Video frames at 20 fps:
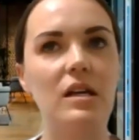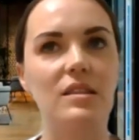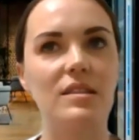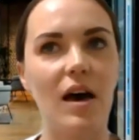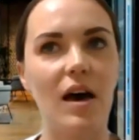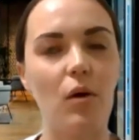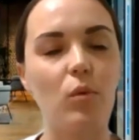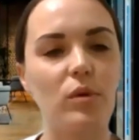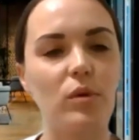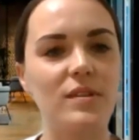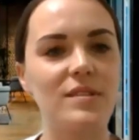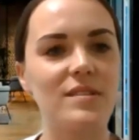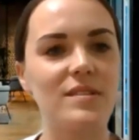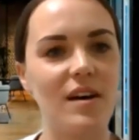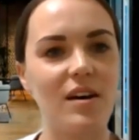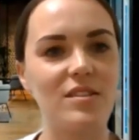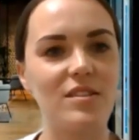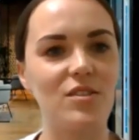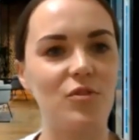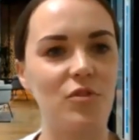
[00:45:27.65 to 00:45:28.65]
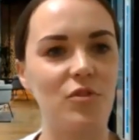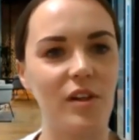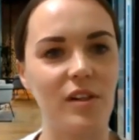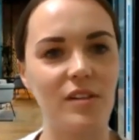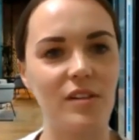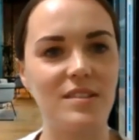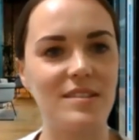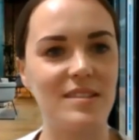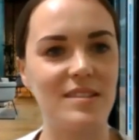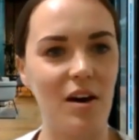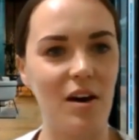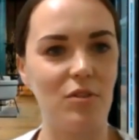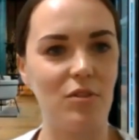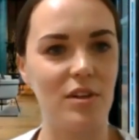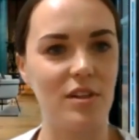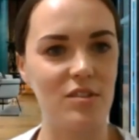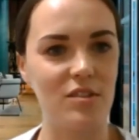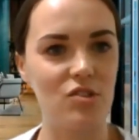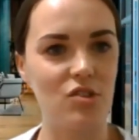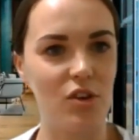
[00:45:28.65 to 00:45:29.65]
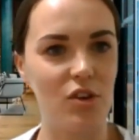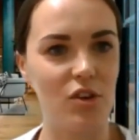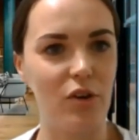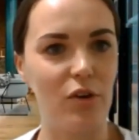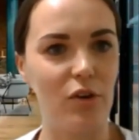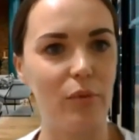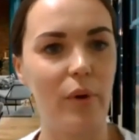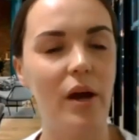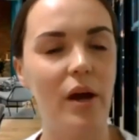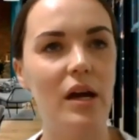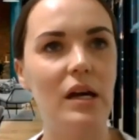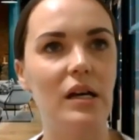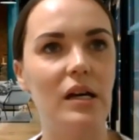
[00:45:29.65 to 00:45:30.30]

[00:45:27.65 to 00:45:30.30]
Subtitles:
that will start to filter down into,